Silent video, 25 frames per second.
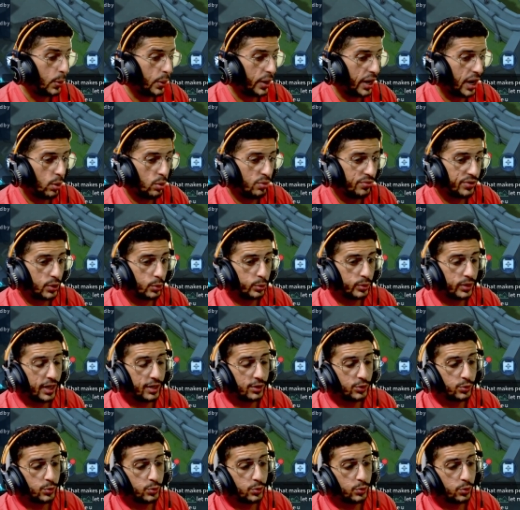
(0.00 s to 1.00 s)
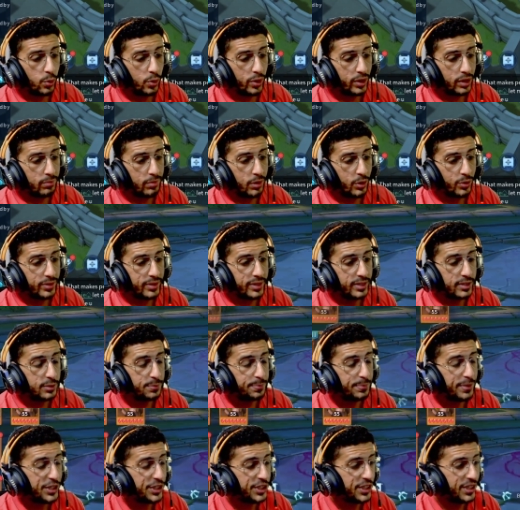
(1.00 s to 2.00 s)
However, I would like to talk about the
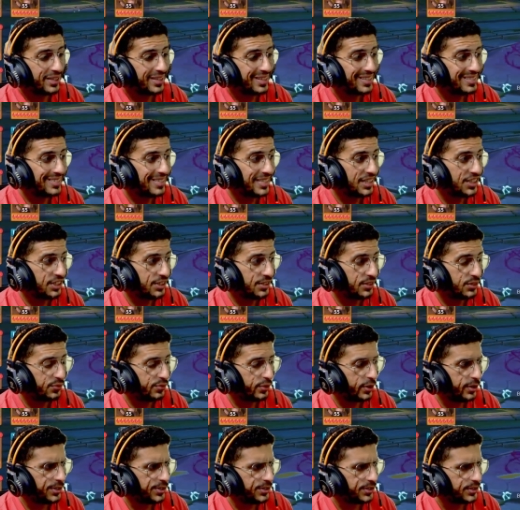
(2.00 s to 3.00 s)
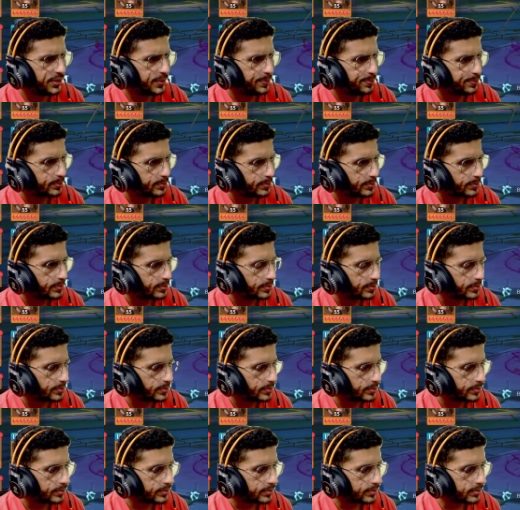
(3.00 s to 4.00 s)
specializations first.
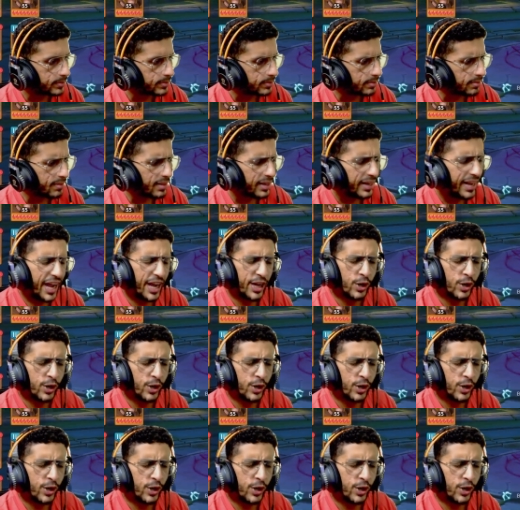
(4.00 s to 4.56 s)
I